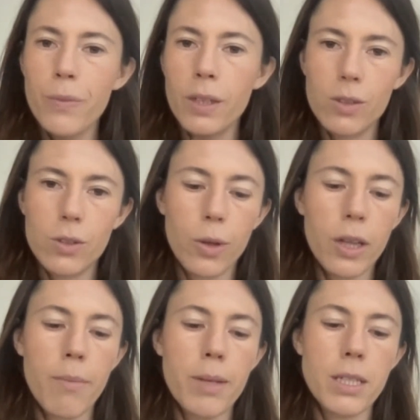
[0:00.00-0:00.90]
So joined
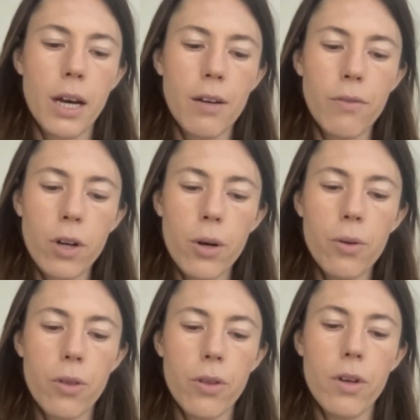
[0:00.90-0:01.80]
them as the head of
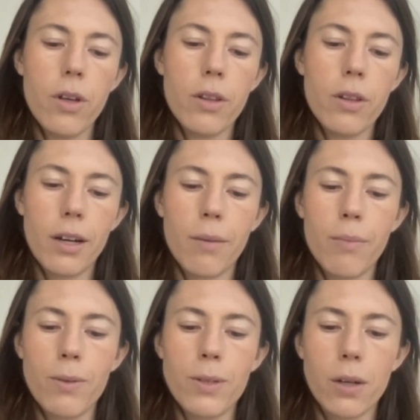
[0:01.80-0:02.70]
growth. That
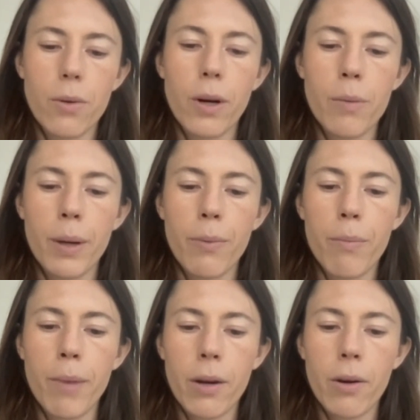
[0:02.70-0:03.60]
company was then acquired by
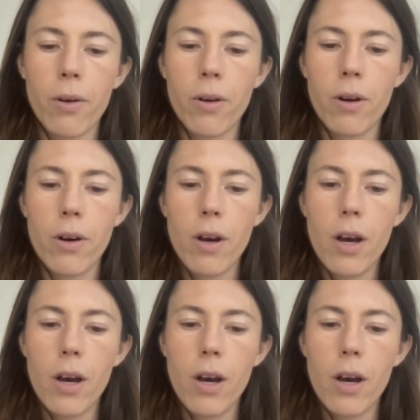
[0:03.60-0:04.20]
OneMedical.